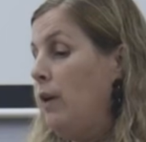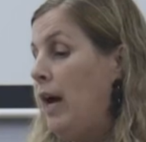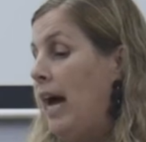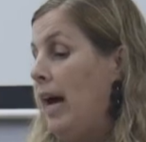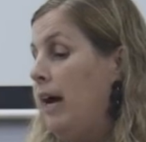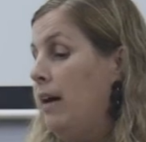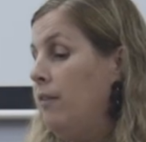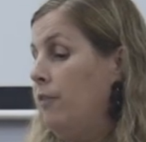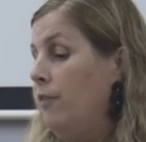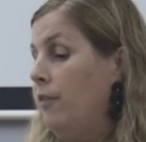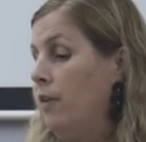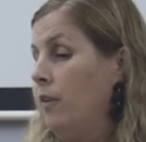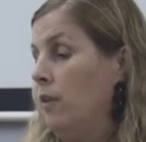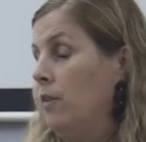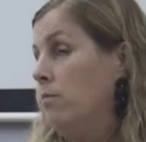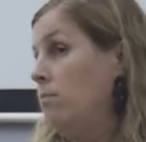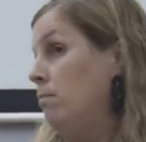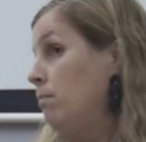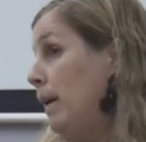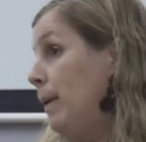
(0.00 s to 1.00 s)
you have
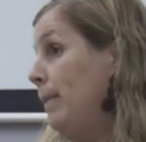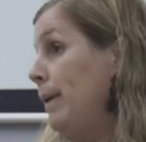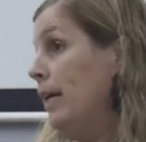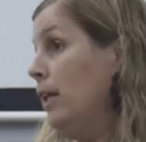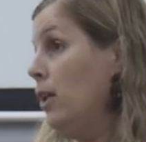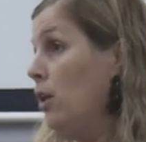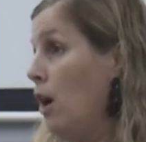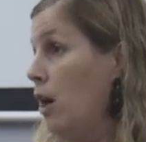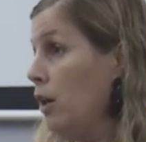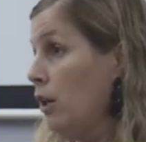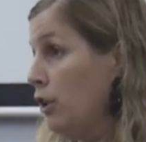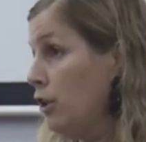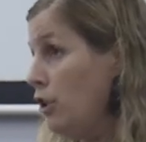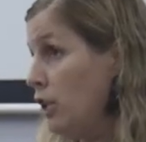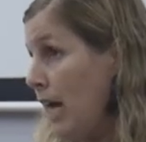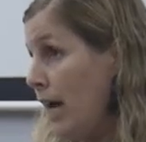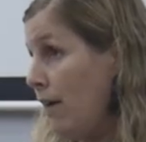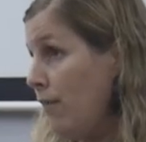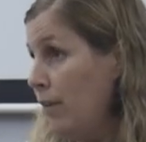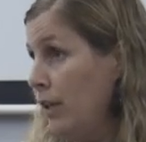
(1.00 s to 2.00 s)
maybe a longer
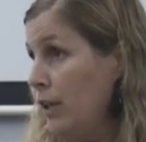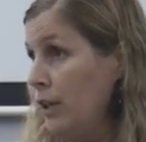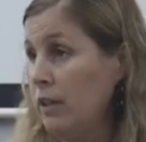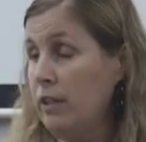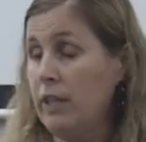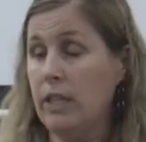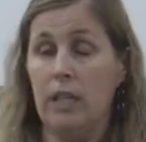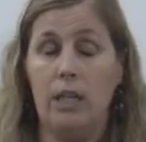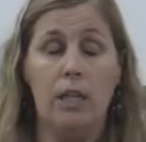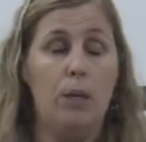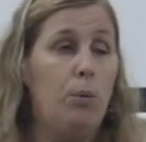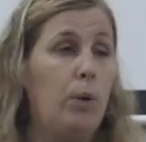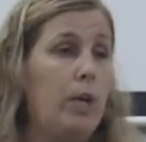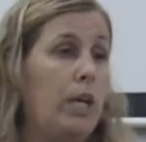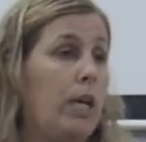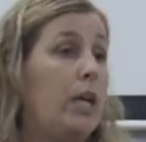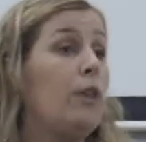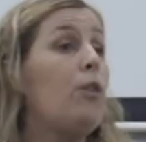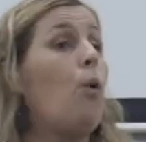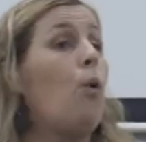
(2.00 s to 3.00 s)
shaft that you're dealing
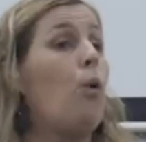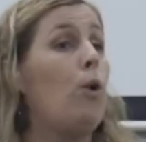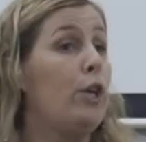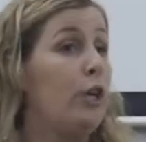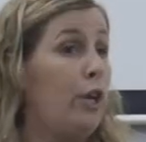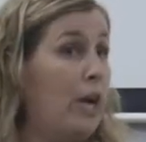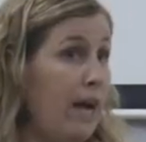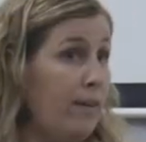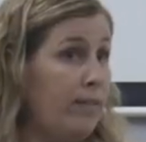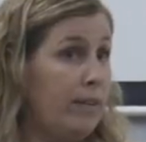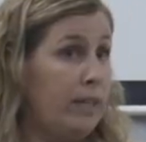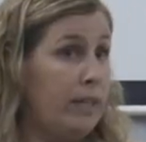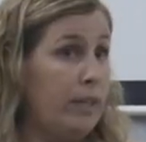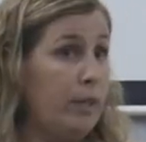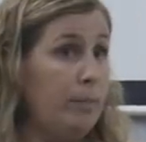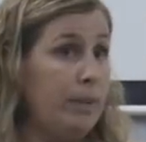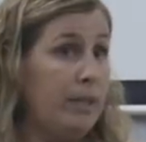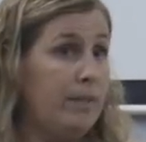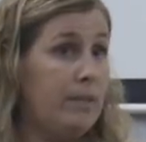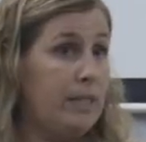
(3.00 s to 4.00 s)
with, or you're having a
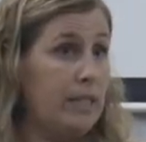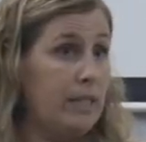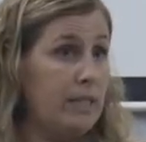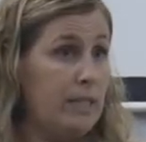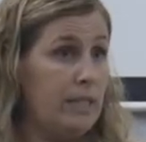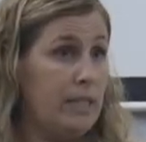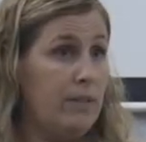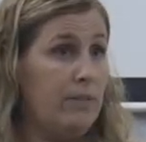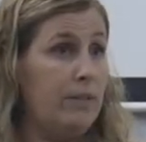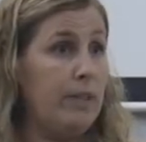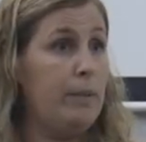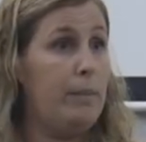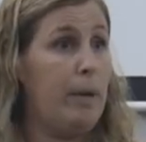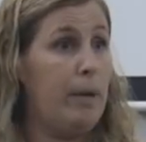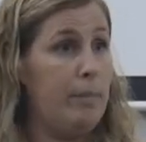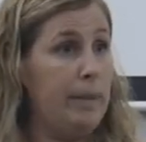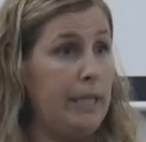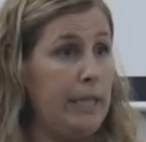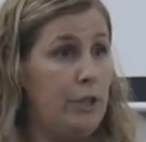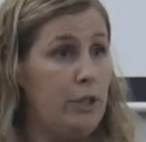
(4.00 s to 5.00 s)
little bit of sensitivity by
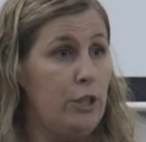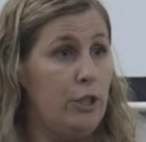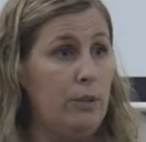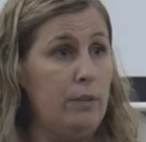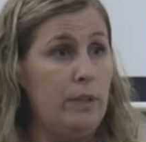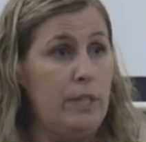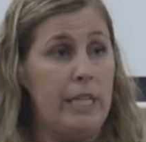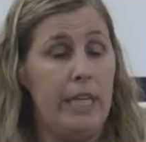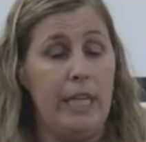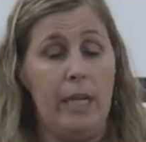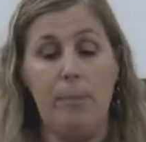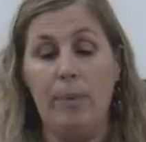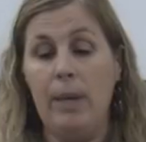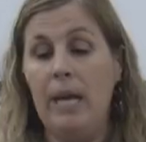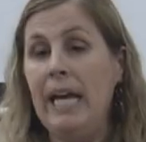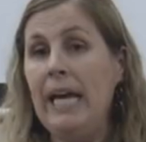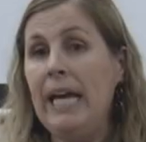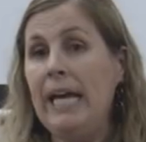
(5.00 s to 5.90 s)
being too deep,